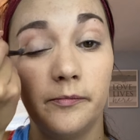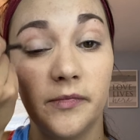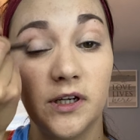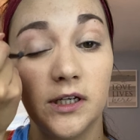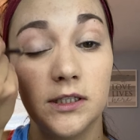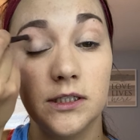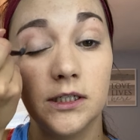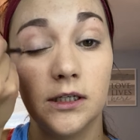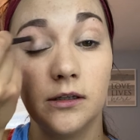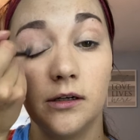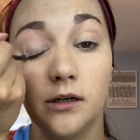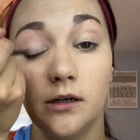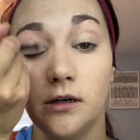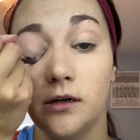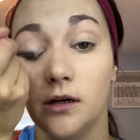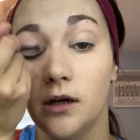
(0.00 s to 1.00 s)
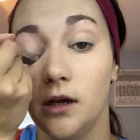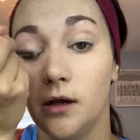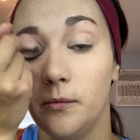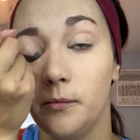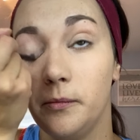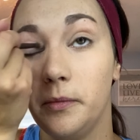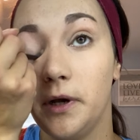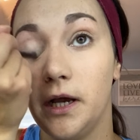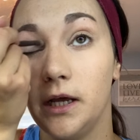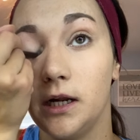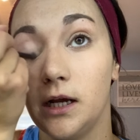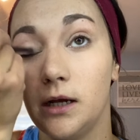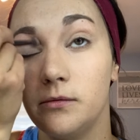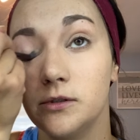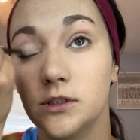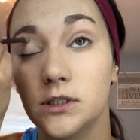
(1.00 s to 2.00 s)
concealer, but
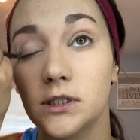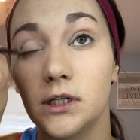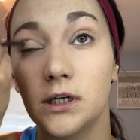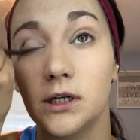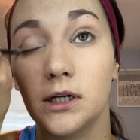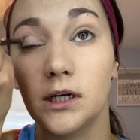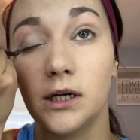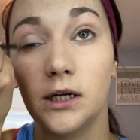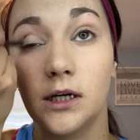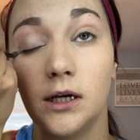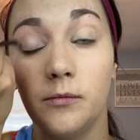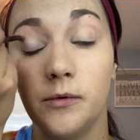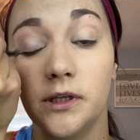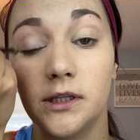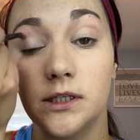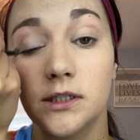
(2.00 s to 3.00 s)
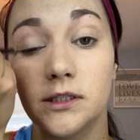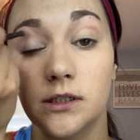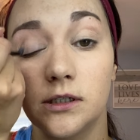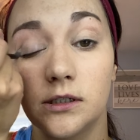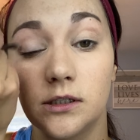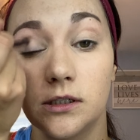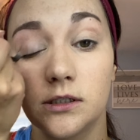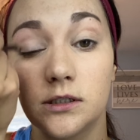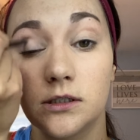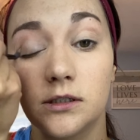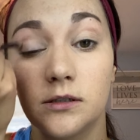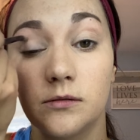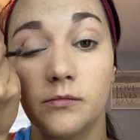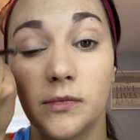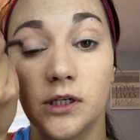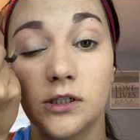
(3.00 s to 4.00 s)
I'm just going to kind of come at this and just
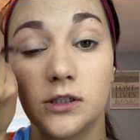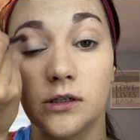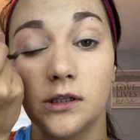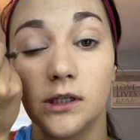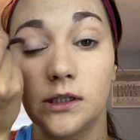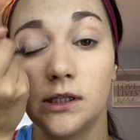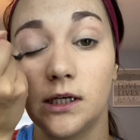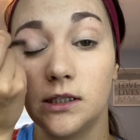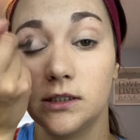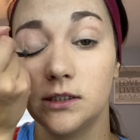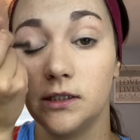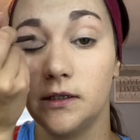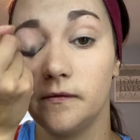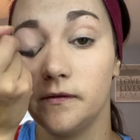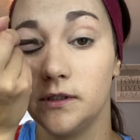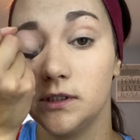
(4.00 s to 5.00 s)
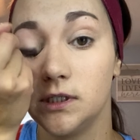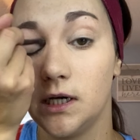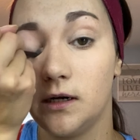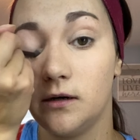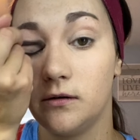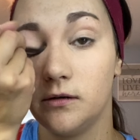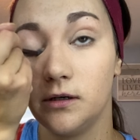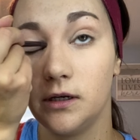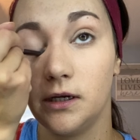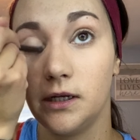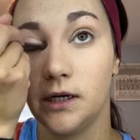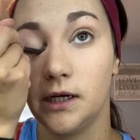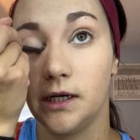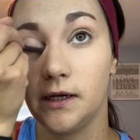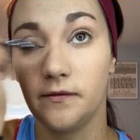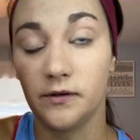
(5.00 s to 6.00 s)
make sure that that's evened out, and
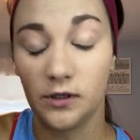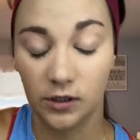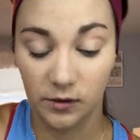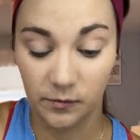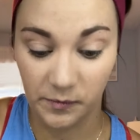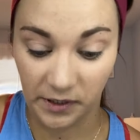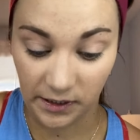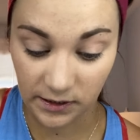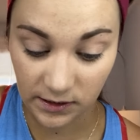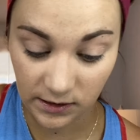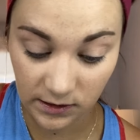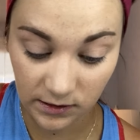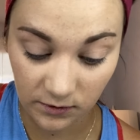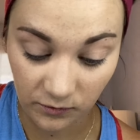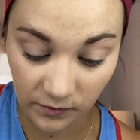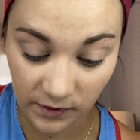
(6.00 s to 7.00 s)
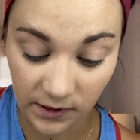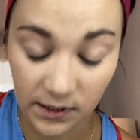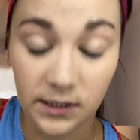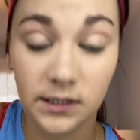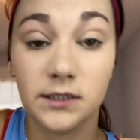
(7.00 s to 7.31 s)
I have a good base with this